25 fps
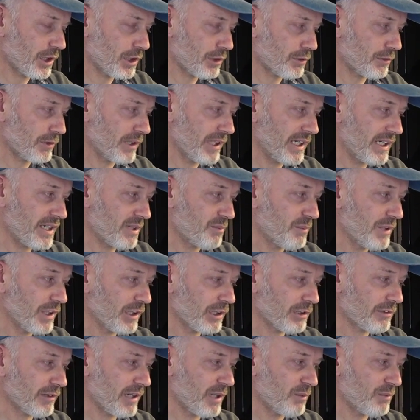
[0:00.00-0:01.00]
created a
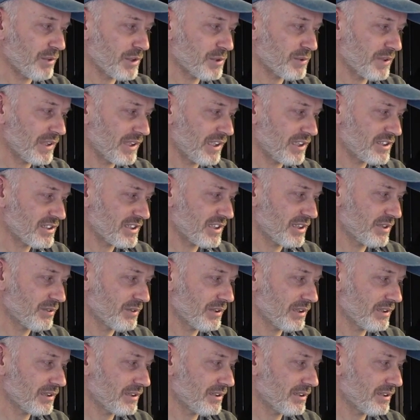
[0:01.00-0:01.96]
middle ground between the two.